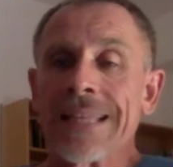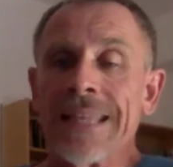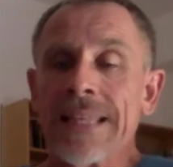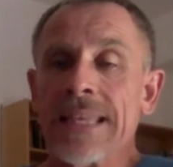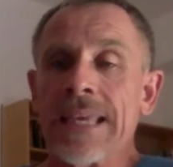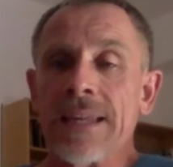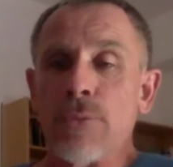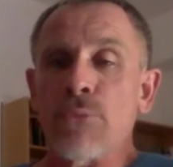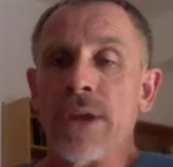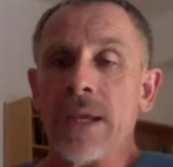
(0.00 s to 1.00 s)
that can
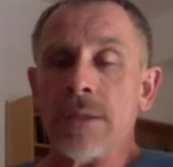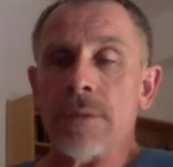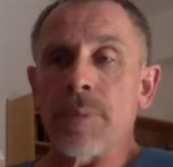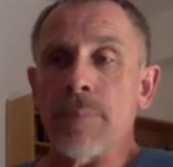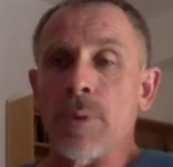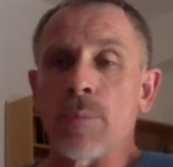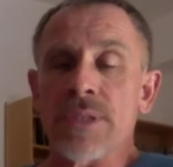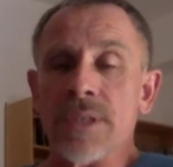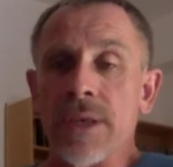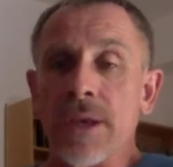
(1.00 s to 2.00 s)
affect people
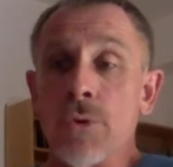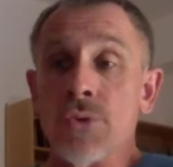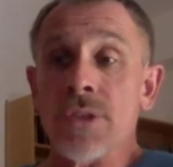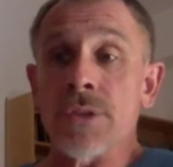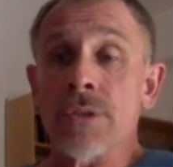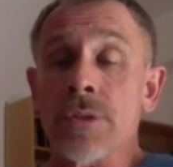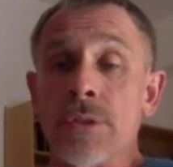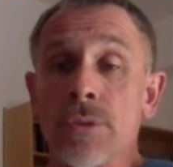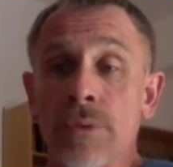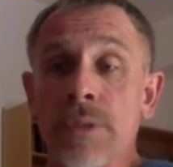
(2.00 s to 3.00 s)
with psychosis,
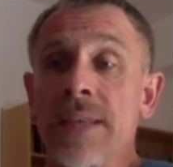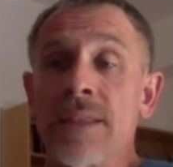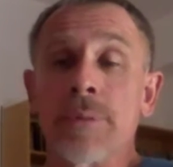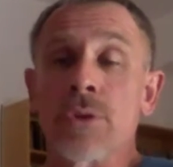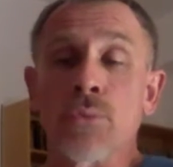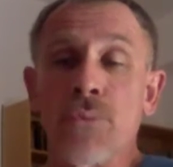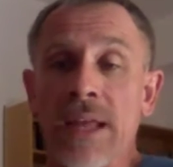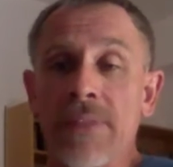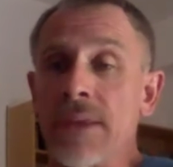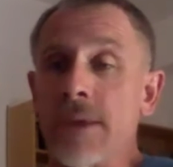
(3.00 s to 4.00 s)
take them into
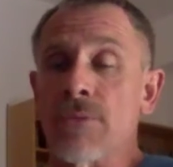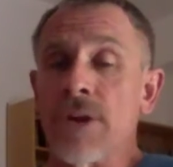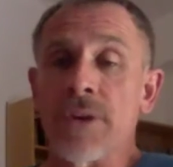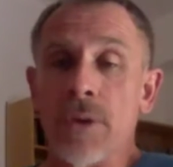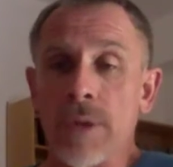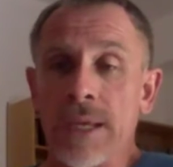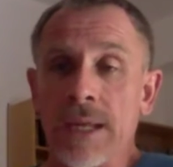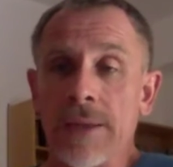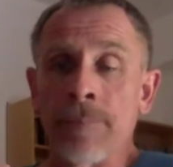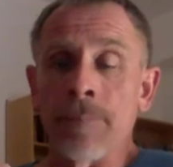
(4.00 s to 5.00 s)
flooding very
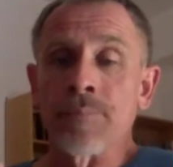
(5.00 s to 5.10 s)
quickly,